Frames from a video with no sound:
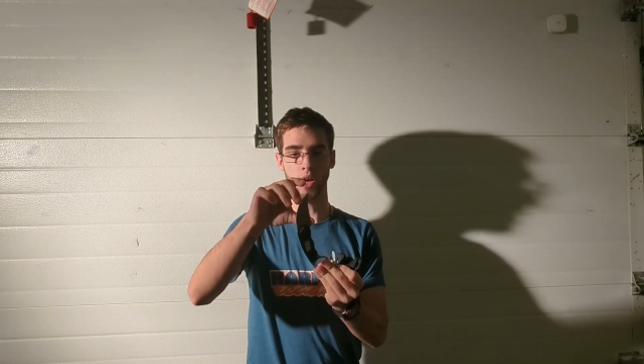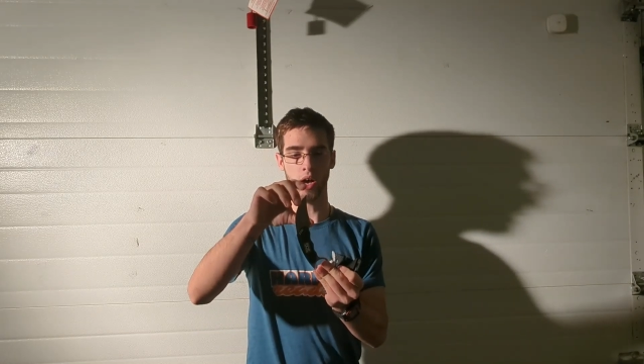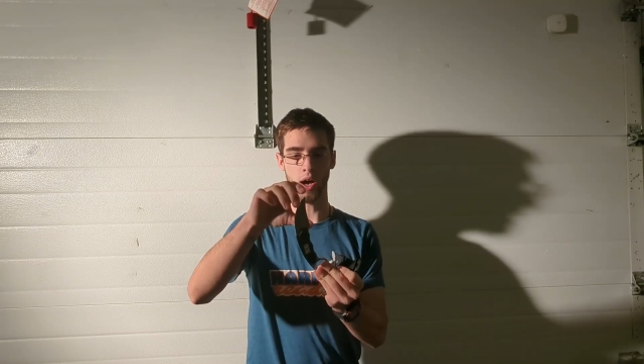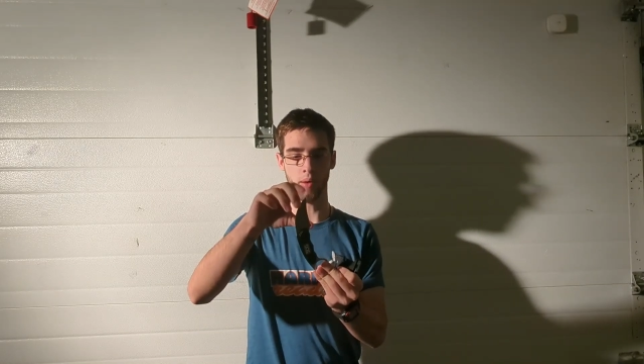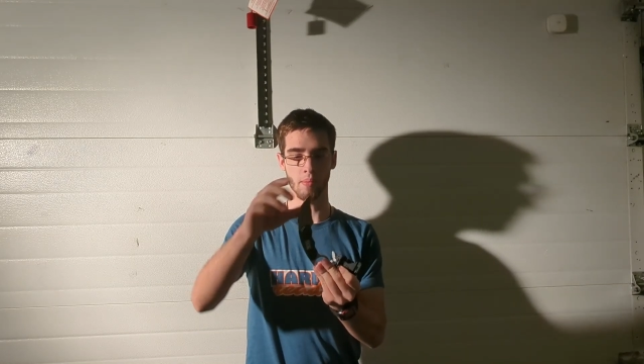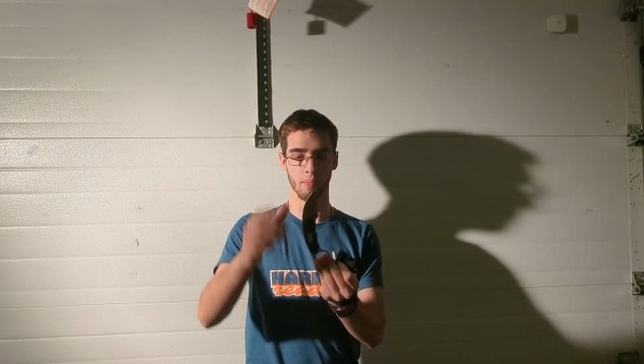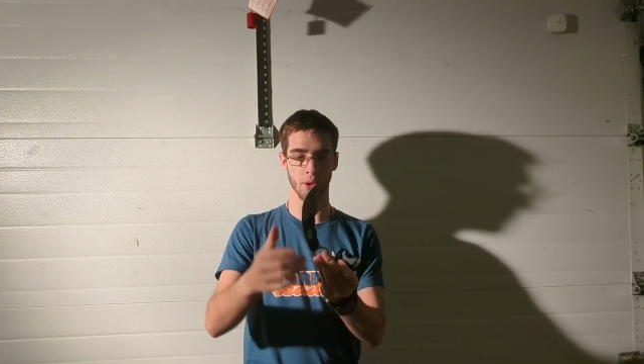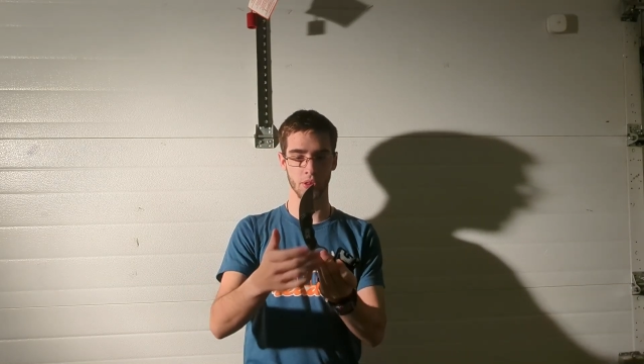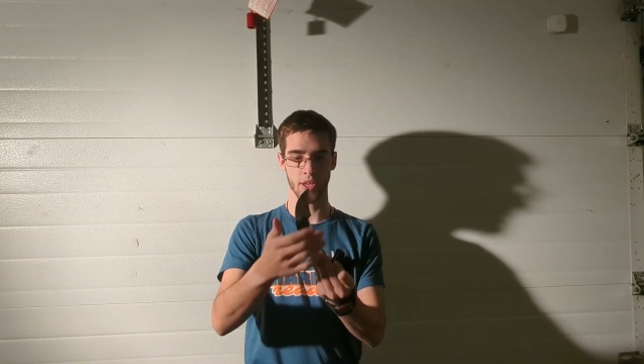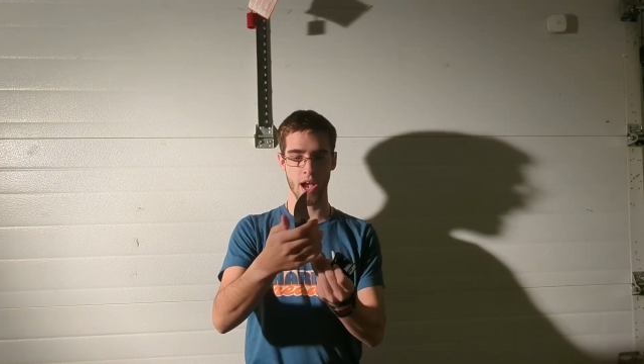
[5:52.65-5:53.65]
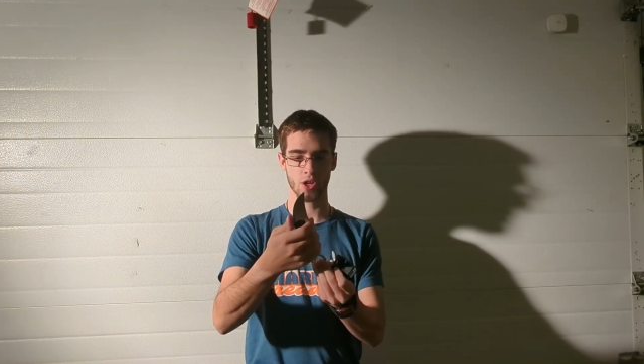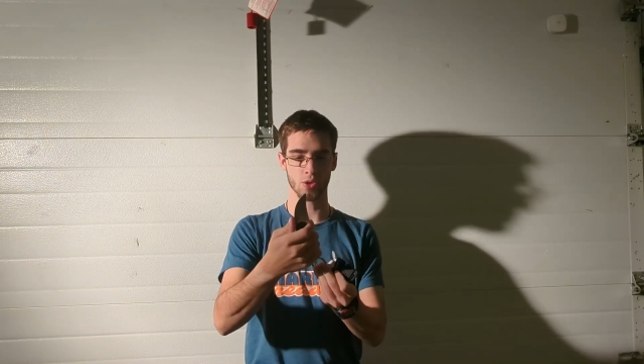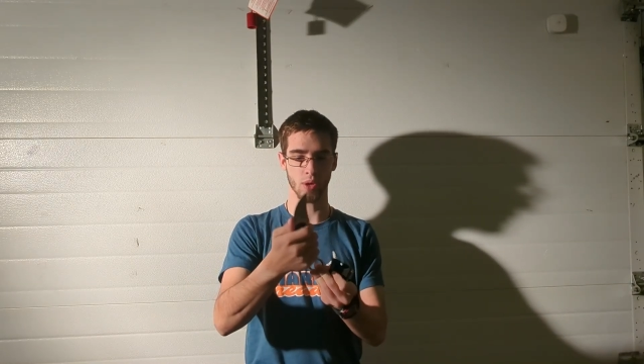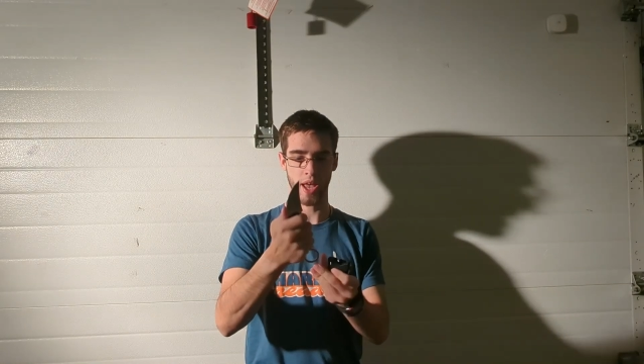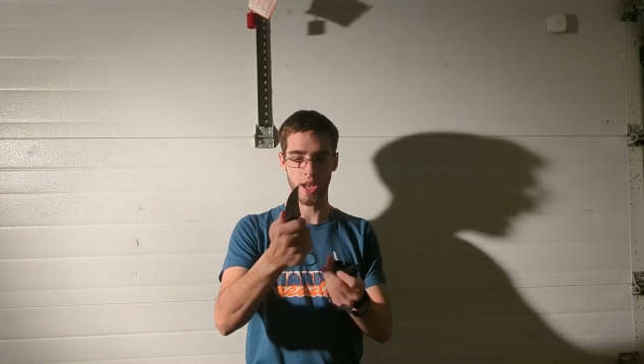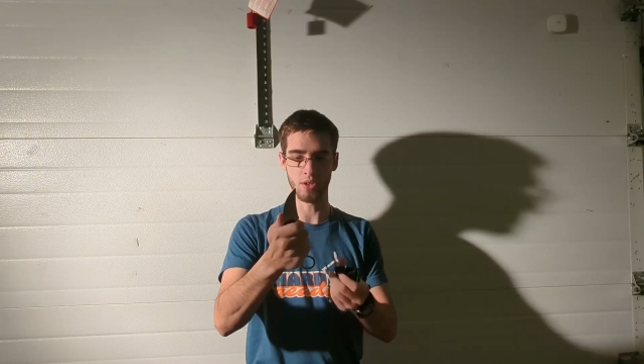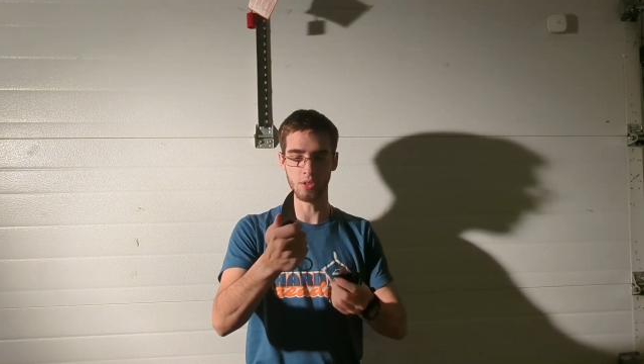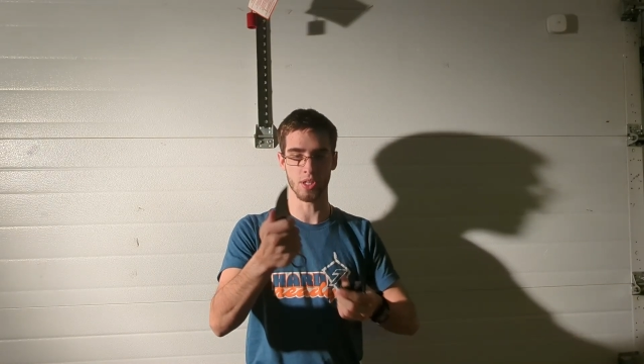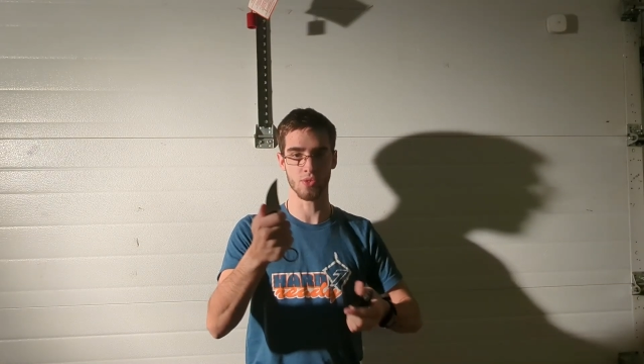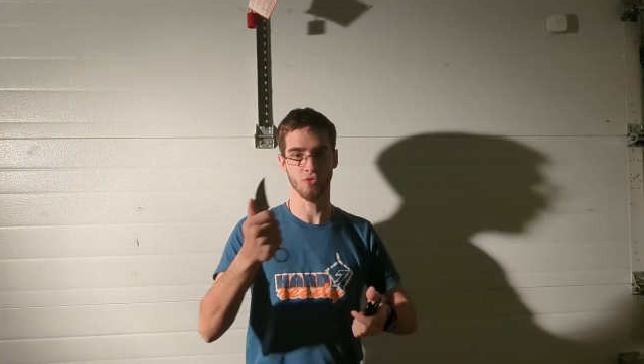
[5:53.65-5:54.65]
But the actual
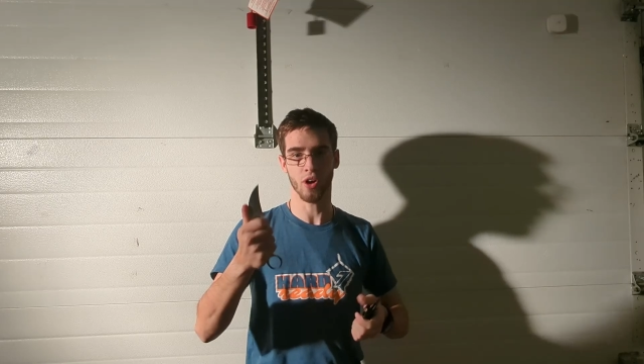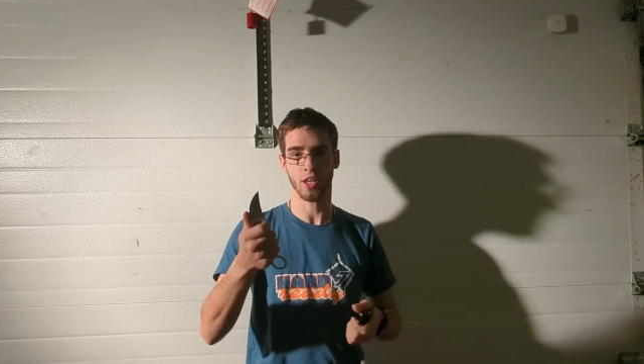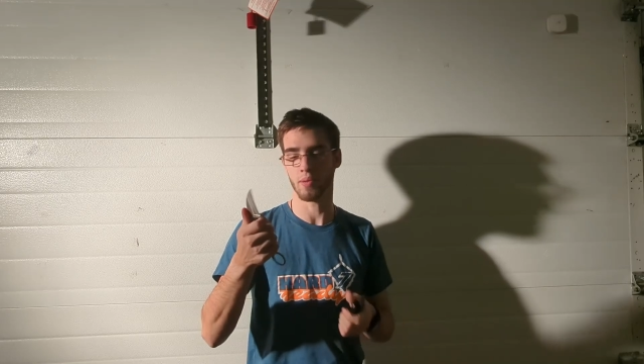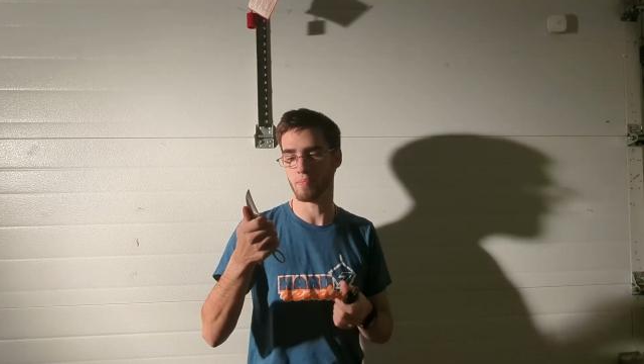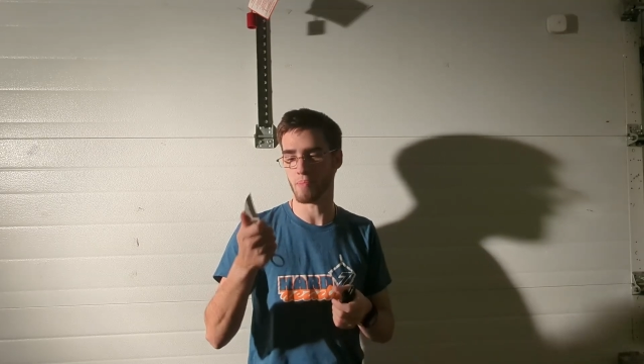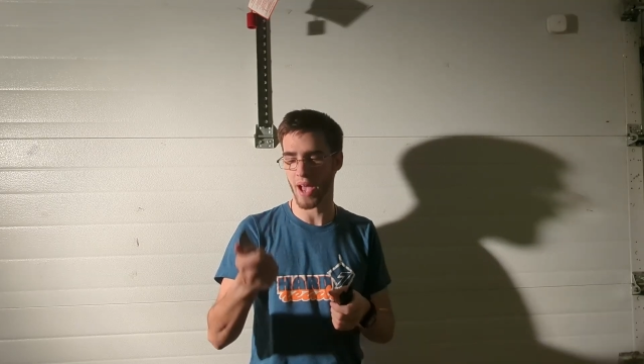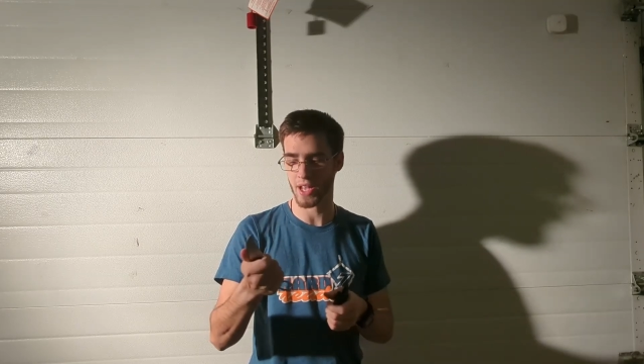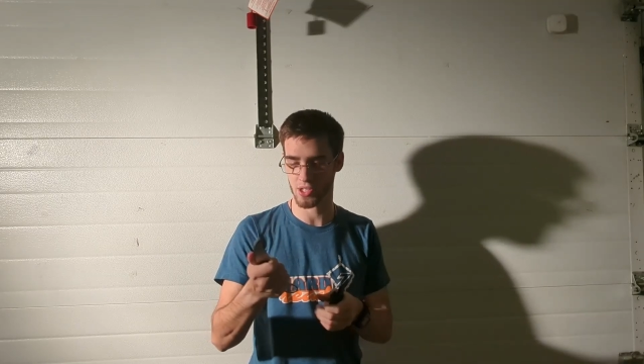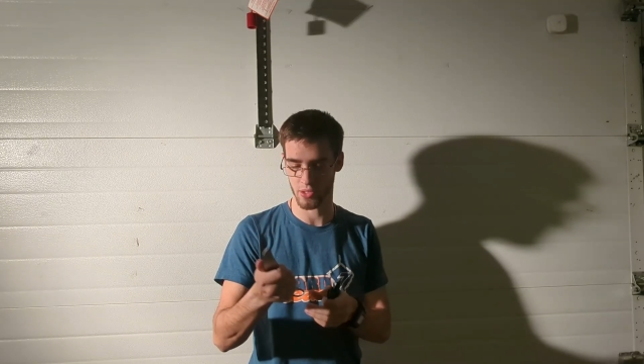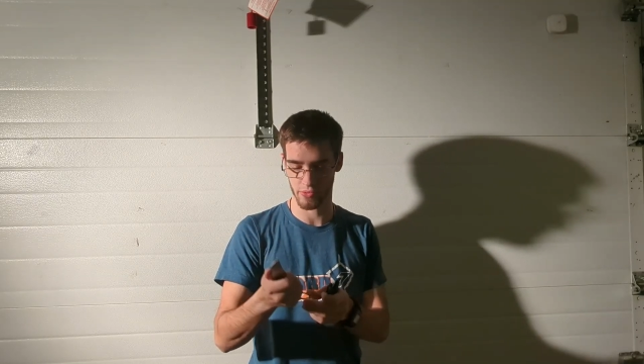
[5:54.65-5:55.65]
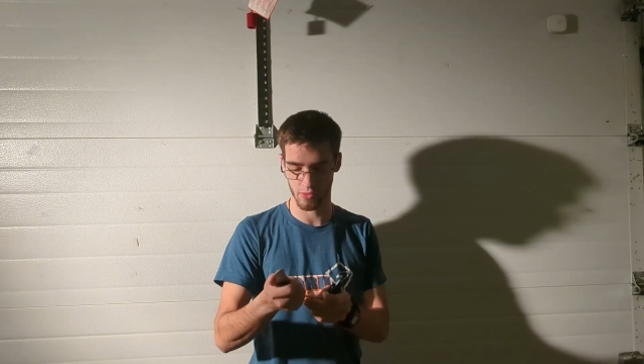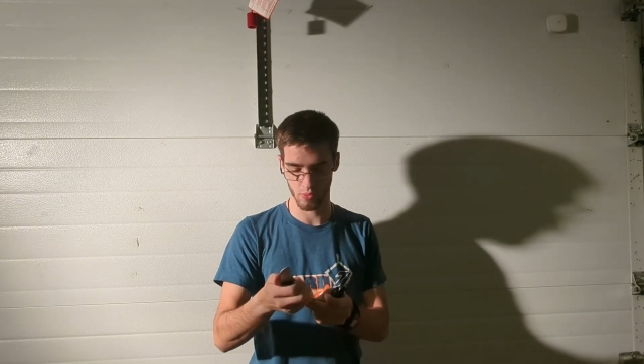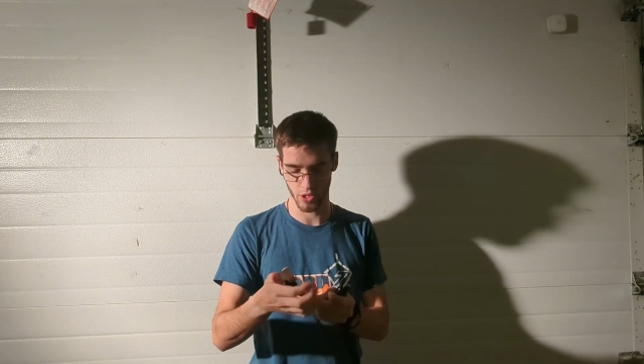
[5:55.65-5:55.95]
handle is fucking massive,